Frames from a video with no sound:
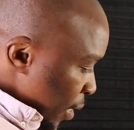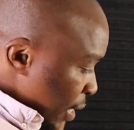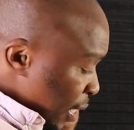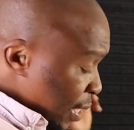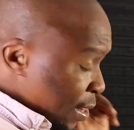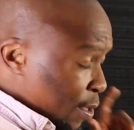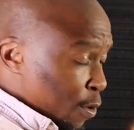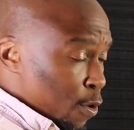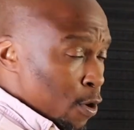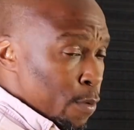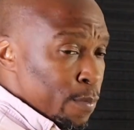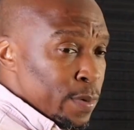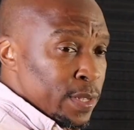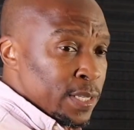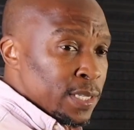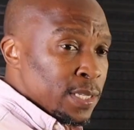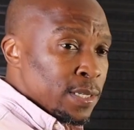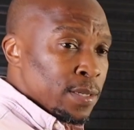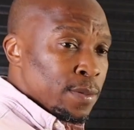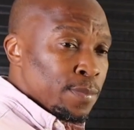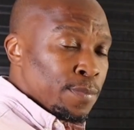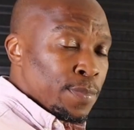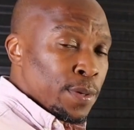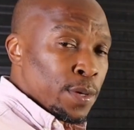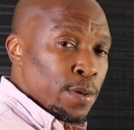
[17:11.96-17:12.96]
in the
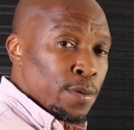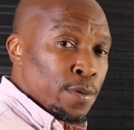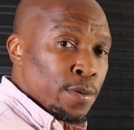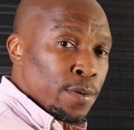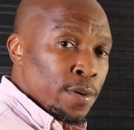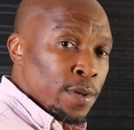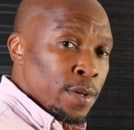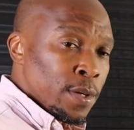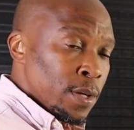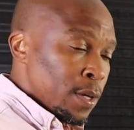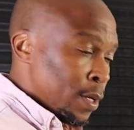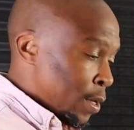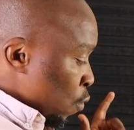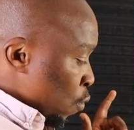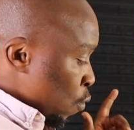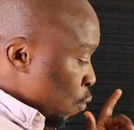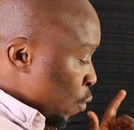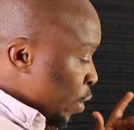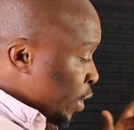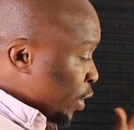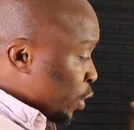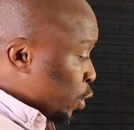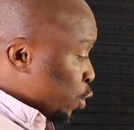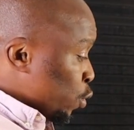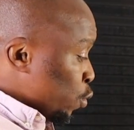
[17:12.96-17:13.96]
comments below,
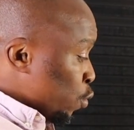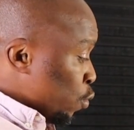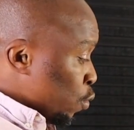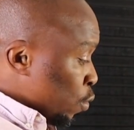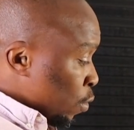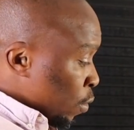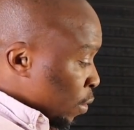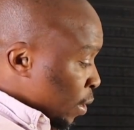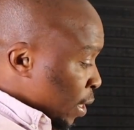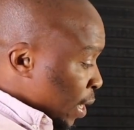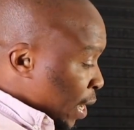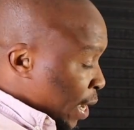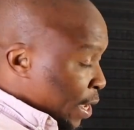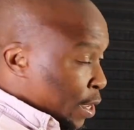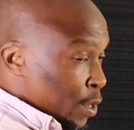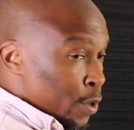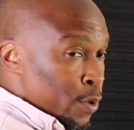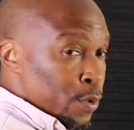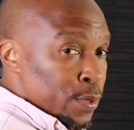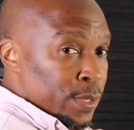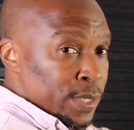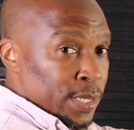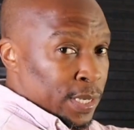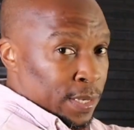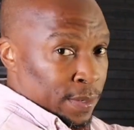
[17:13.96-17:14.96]
which tool are you
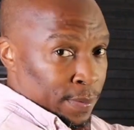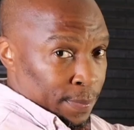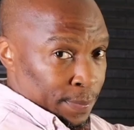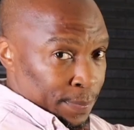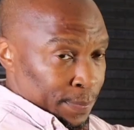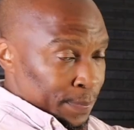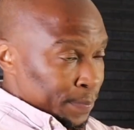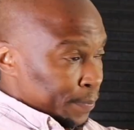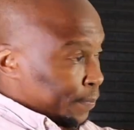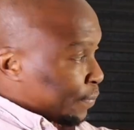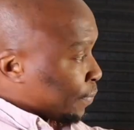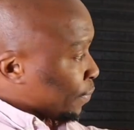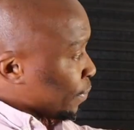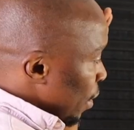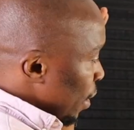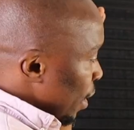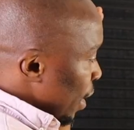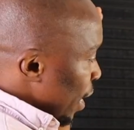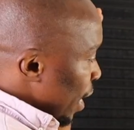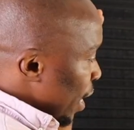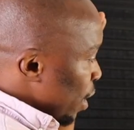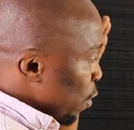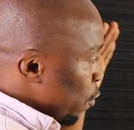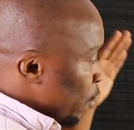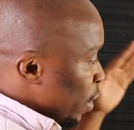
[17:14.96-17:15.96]
using
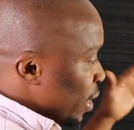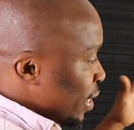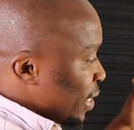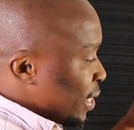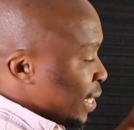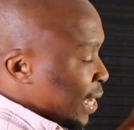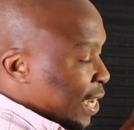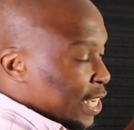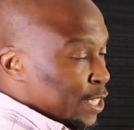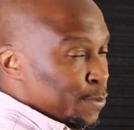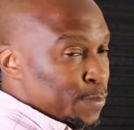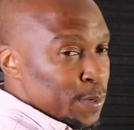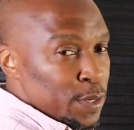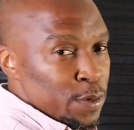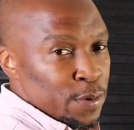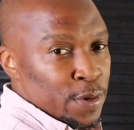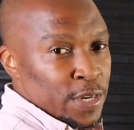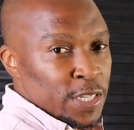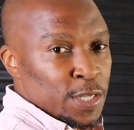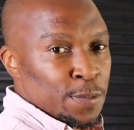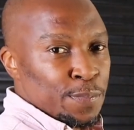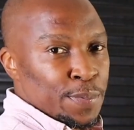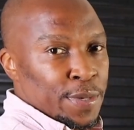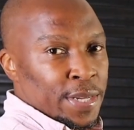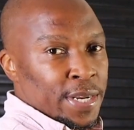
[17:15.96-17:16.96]
and what has been your
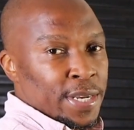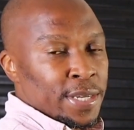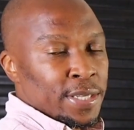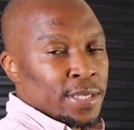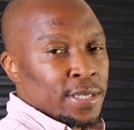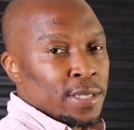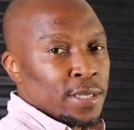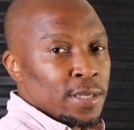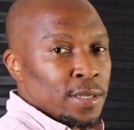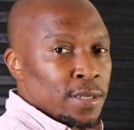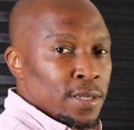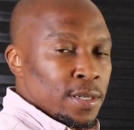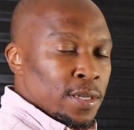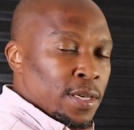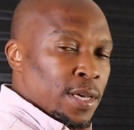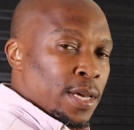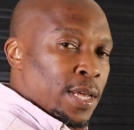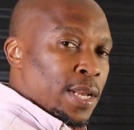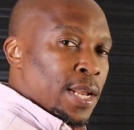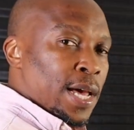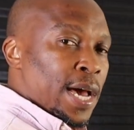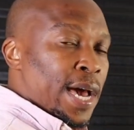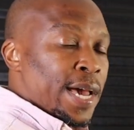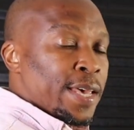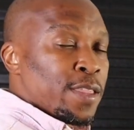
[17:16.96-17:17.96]
experience
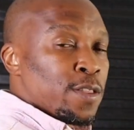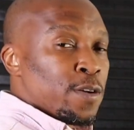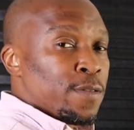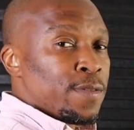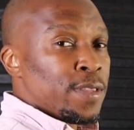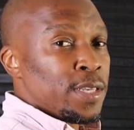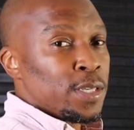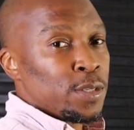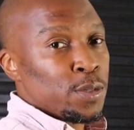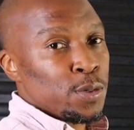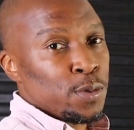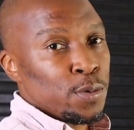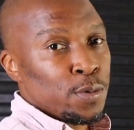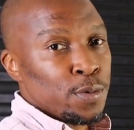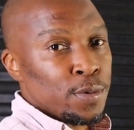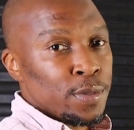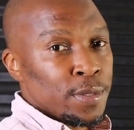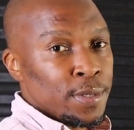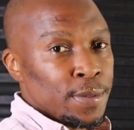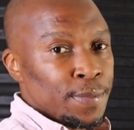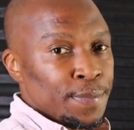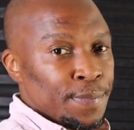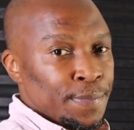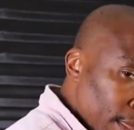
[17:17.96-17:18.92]
in either of these tools?